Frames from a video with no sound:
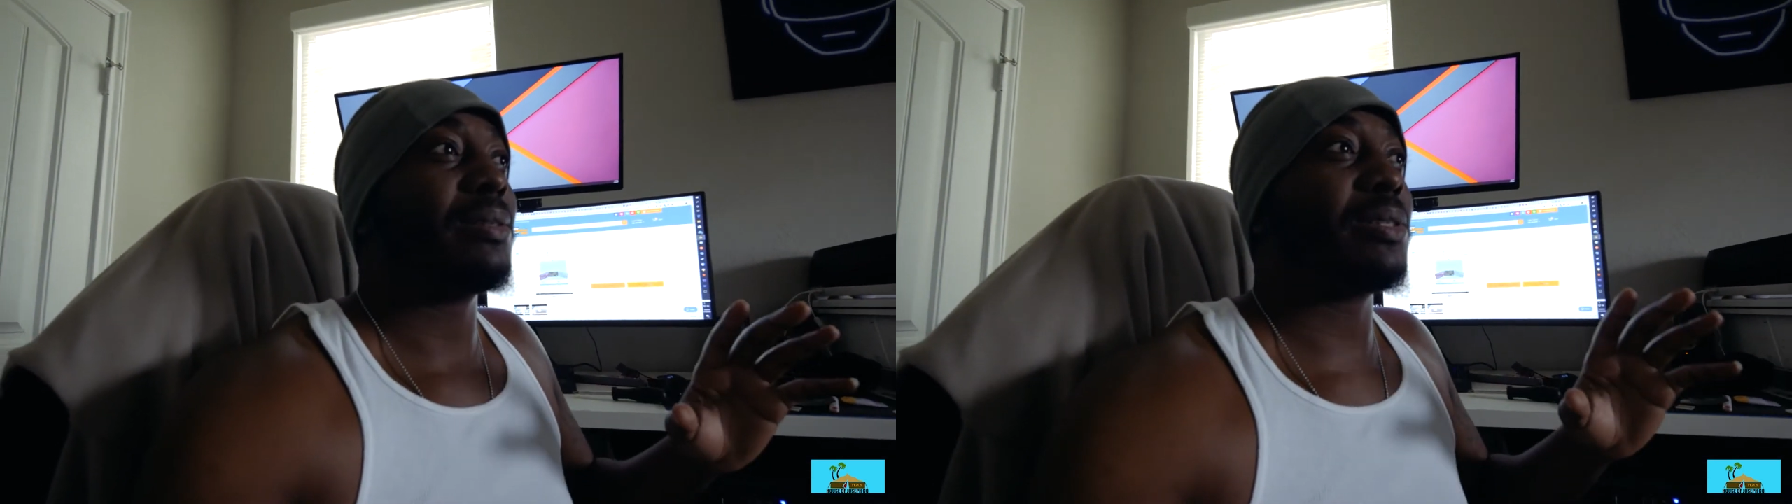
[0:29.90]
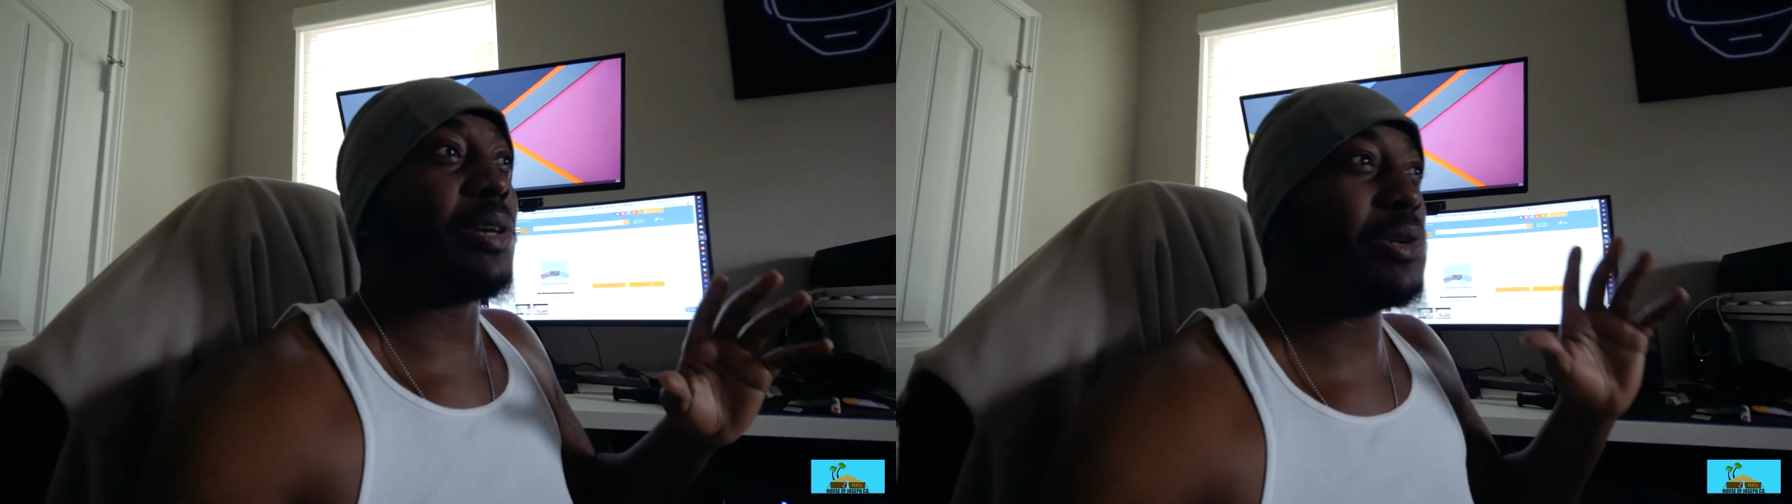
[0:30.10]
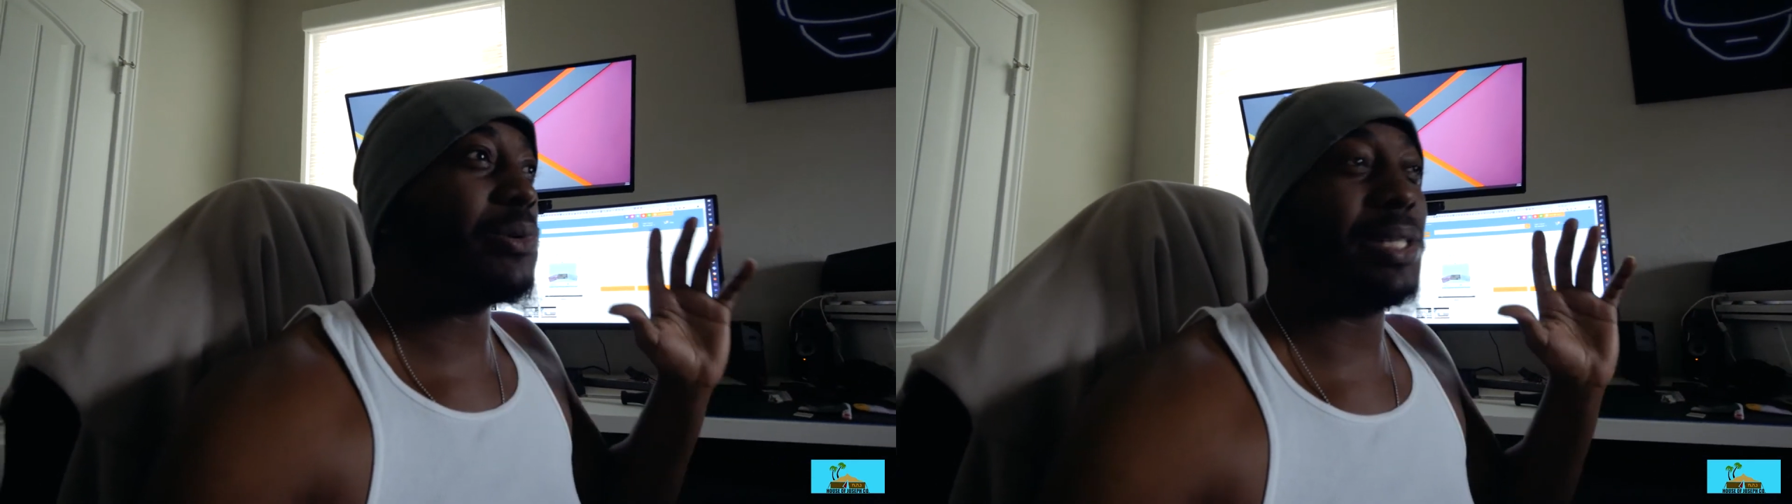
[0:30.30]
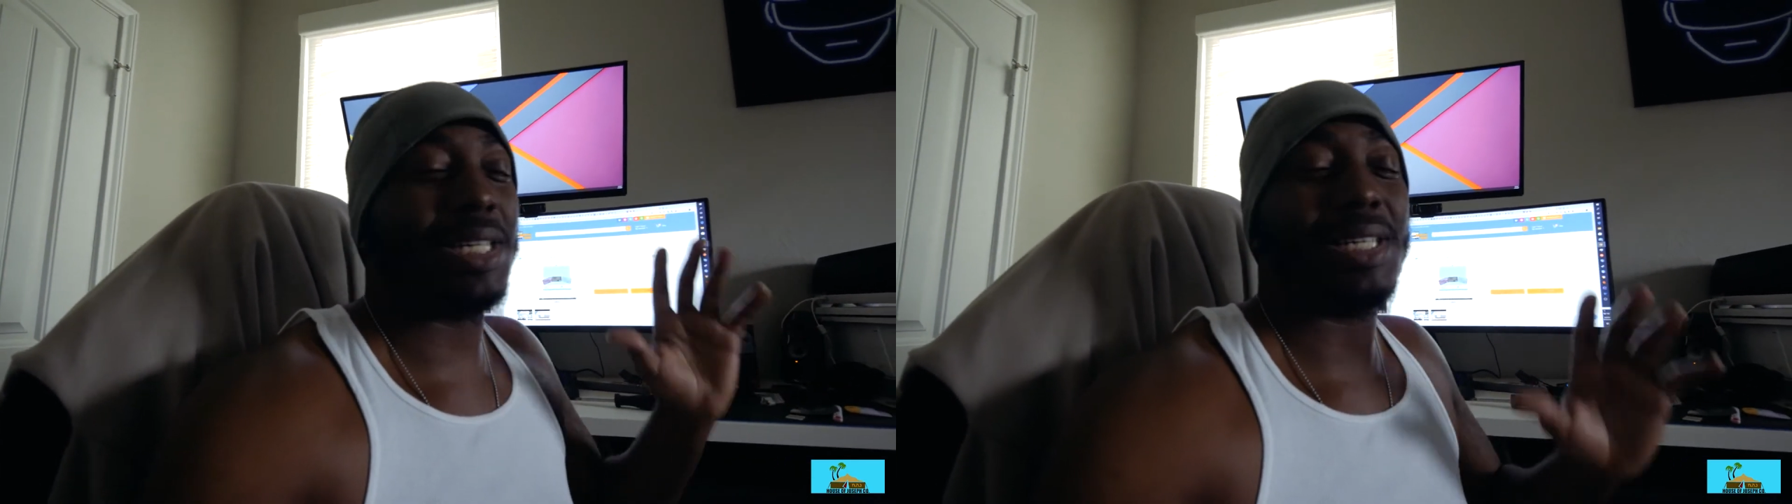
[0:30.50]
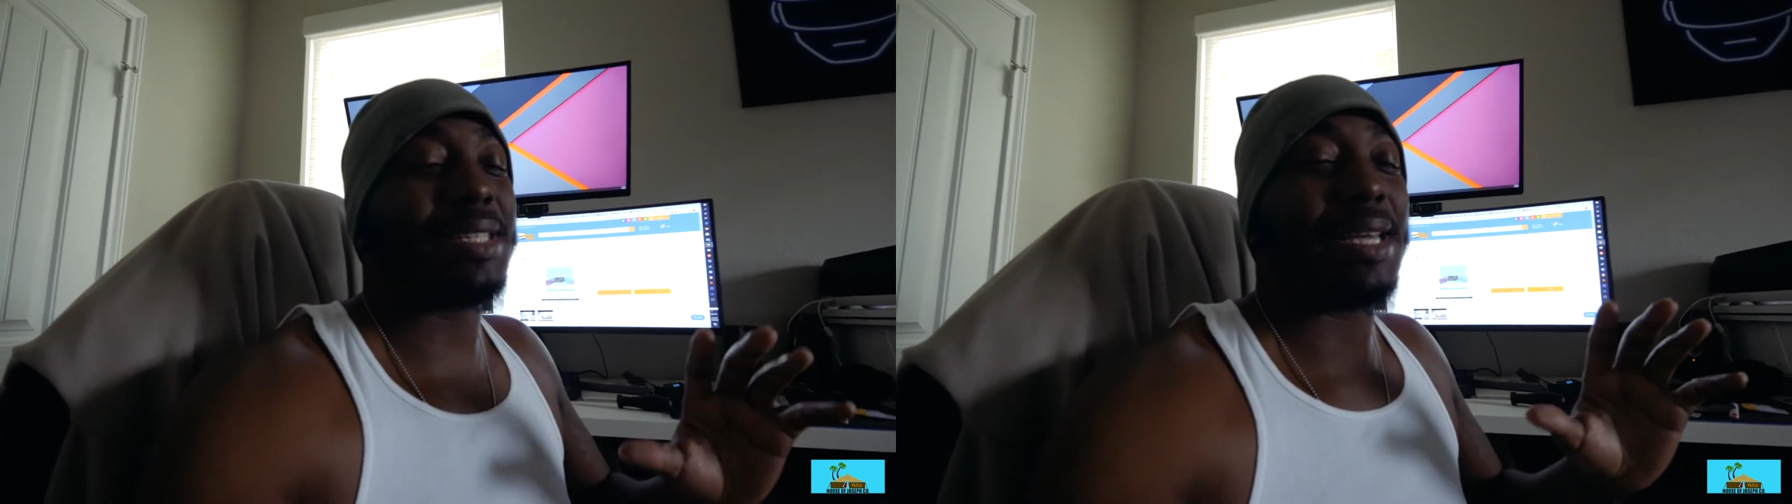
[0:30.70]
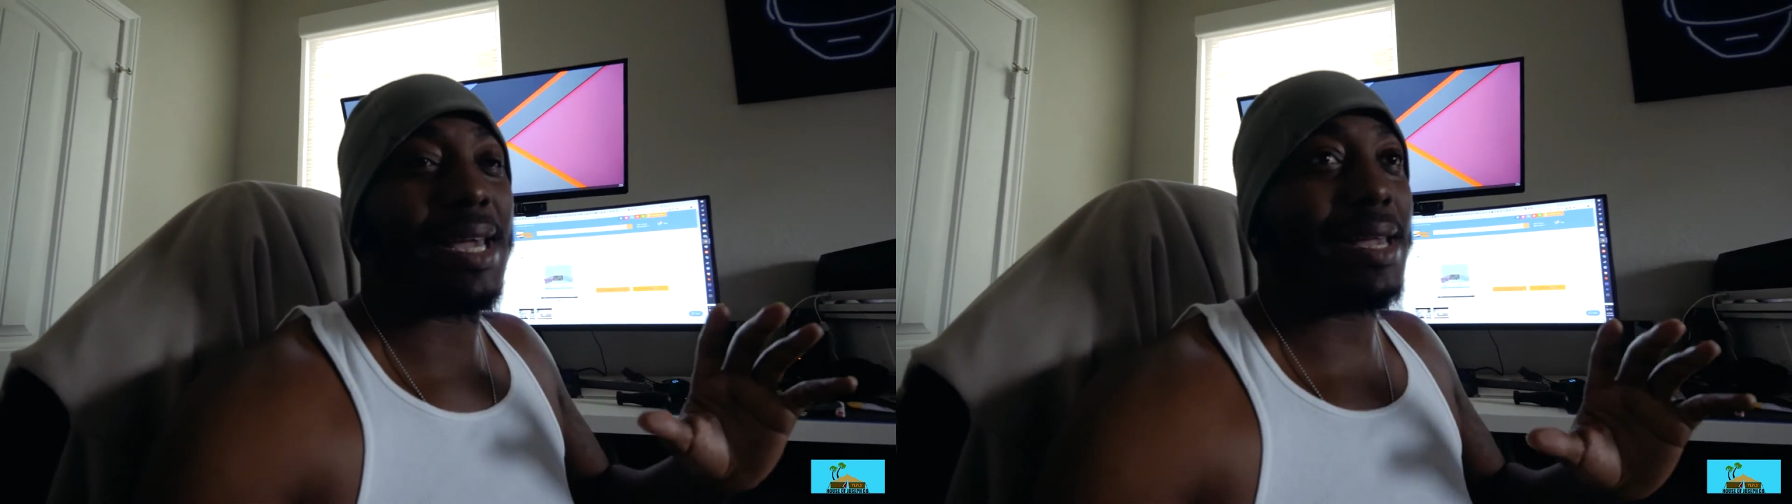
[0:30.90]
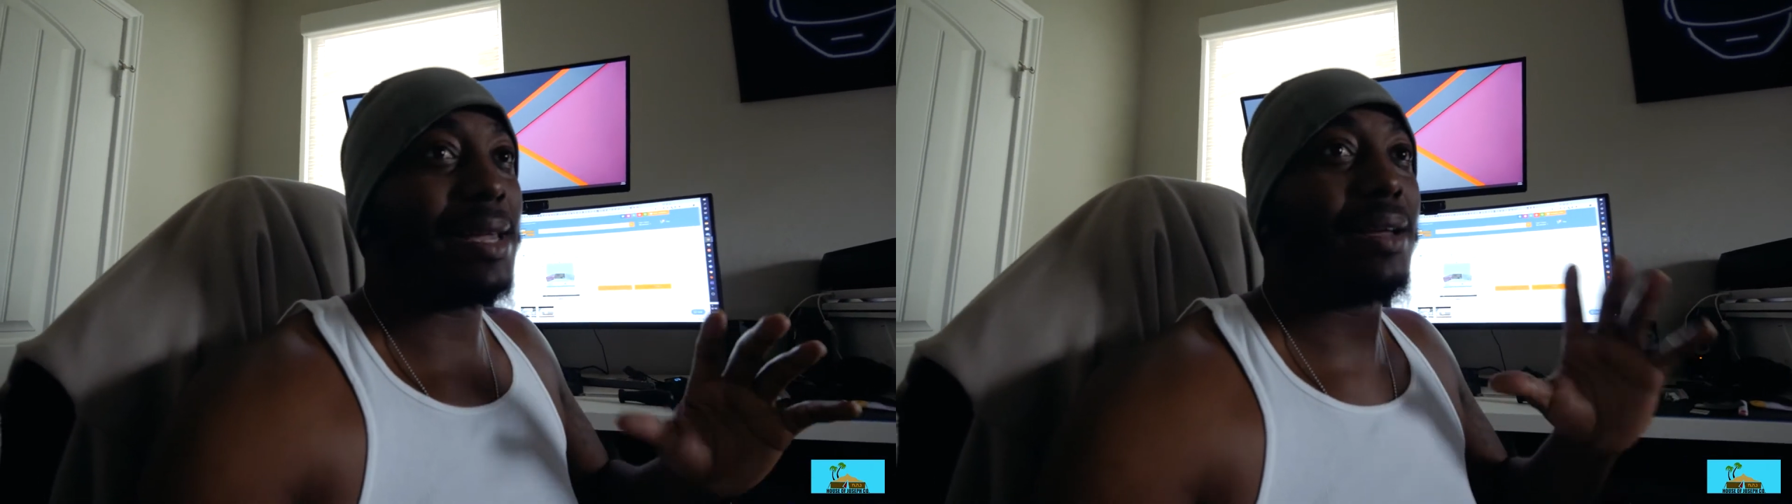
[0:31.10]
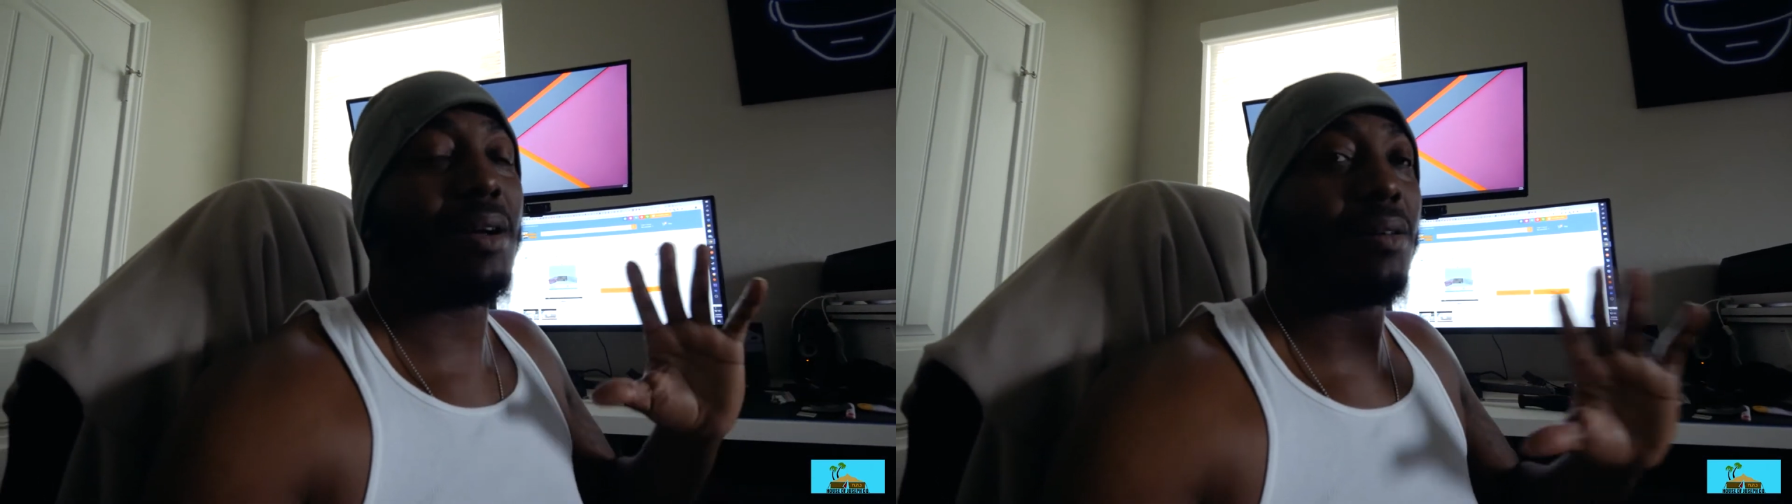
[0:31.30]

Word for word: so you would just say,